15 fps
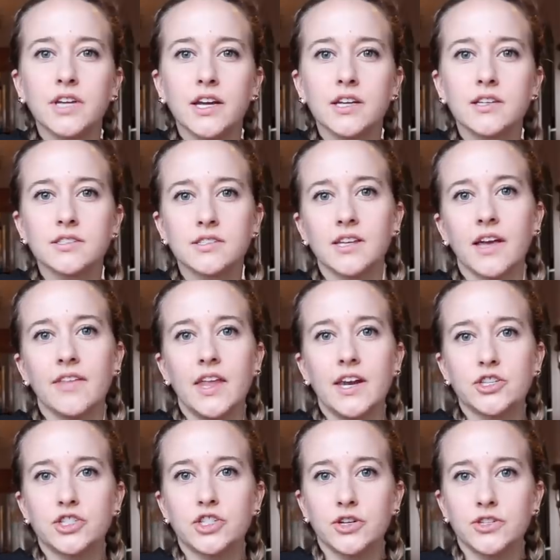days, and then
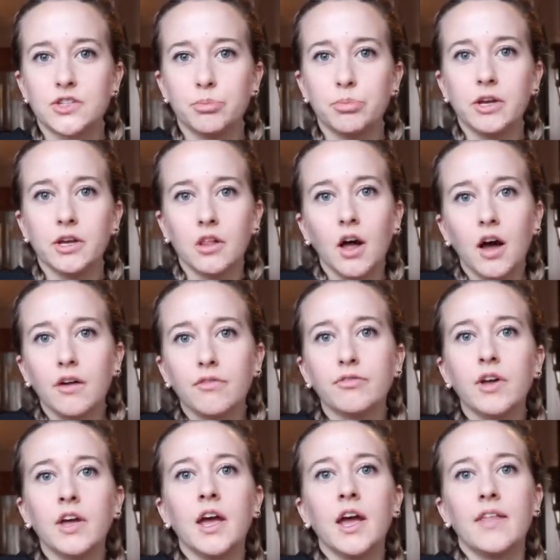it starts to peel off.